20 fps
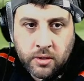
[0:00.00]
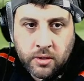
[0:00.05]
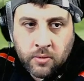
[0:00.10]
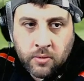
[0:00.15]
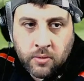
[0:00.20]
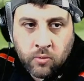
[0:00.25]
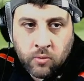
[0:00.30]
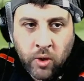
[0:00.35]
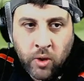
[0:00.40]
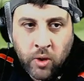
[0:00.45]

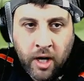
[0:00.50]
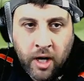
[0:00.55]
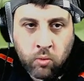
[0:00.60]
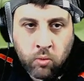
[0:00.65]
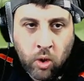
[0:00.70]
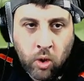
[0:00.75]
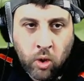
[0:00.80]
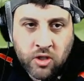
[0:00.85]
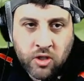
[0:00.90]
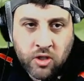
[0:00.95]
We are
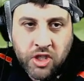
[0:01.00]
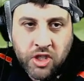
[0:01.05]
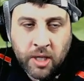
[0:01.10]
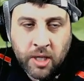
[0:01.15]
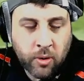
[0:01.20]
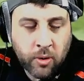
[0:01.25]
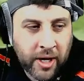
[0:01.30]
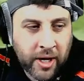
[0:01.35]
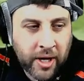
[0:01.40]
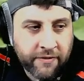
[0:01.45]
1 sub
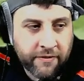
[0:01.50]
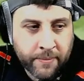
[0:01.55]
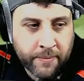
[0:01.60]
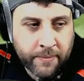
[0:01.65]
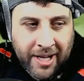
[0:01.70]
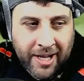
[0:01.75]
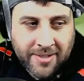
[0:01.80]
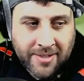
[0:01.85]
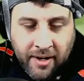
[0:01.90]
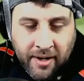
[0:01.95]
away from our
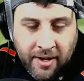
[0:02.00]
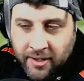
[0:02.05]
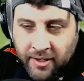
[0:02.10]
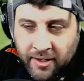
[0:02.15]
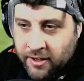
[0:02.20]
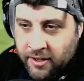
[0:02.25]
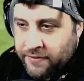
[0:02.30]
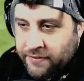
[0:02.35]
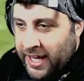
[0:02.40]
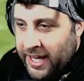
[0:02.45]
target of
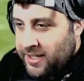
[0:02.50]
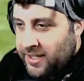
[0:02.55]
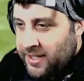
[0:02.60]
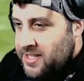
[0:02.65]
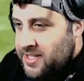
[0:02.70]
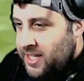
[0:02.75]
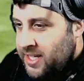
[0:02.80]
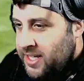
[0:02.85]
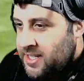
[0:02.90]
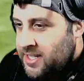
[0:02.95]

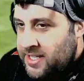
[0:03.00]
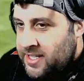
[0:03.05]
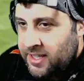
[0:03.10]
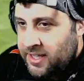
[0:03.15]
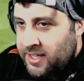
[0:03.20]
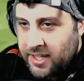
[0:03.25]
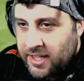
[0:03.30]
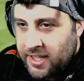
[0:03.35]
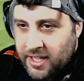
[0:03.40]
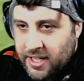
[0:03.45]
860,
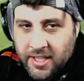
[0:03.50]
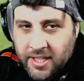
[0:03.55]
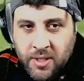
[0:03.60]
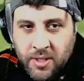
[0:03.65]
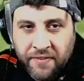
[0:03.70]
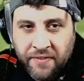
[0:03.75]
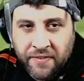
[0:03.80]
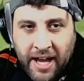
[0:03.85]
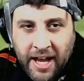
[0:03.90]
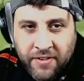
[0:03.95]
so if you
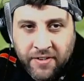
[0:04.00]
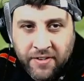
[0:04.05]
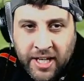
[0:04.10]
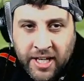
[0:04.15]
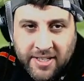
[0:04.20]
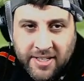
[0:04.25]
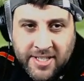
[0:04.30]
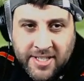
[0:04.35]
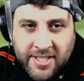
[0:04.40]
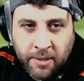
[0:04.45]
haven't yet
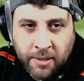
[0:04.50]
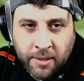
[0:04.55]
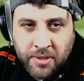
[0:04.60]
subbed,